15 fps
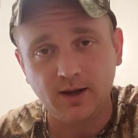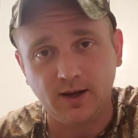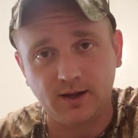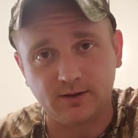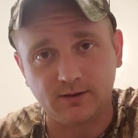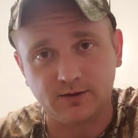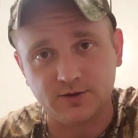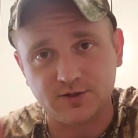
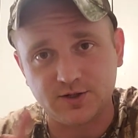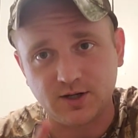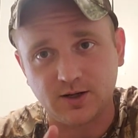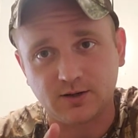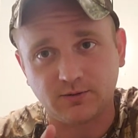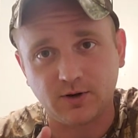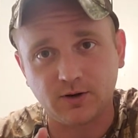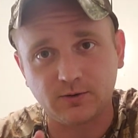into the
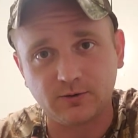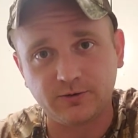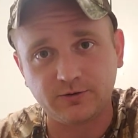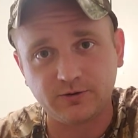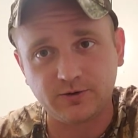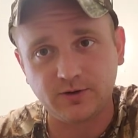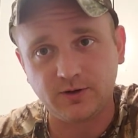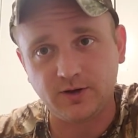shin
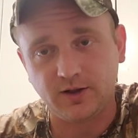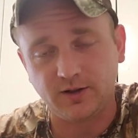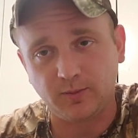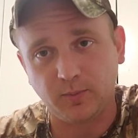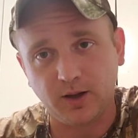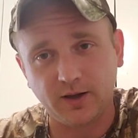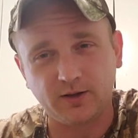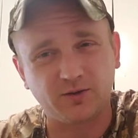roast and the
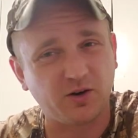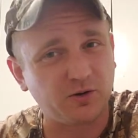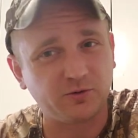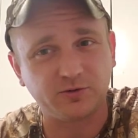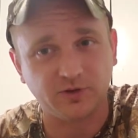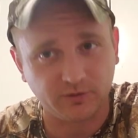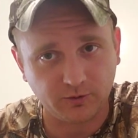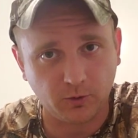blade
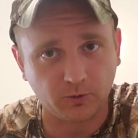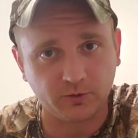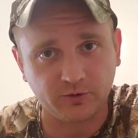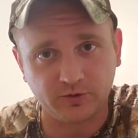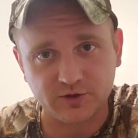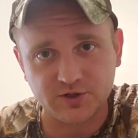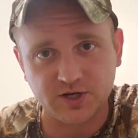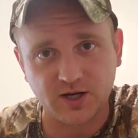roast and of course
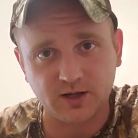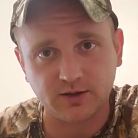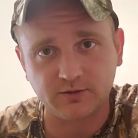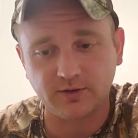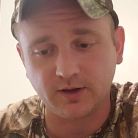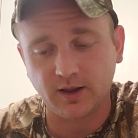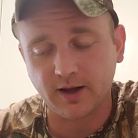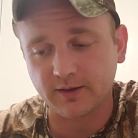the shin
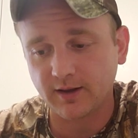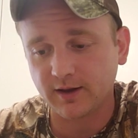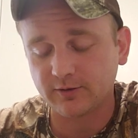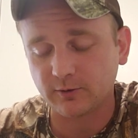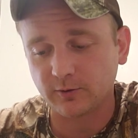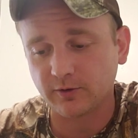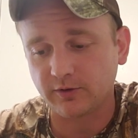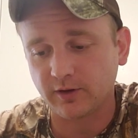if you like that
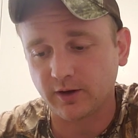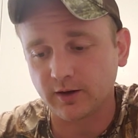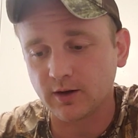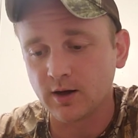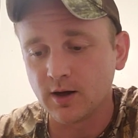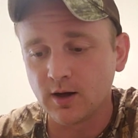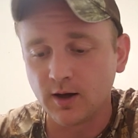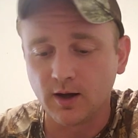sort of thing,